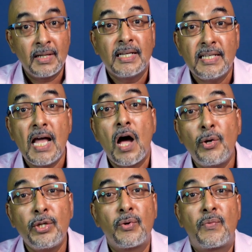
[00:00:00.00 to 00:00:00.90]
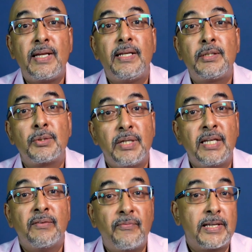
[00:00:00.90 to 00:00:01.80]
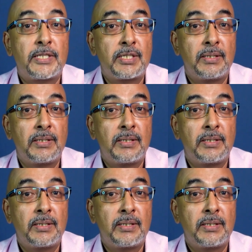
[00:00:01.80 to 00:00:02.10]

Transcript: Now you're ready to invest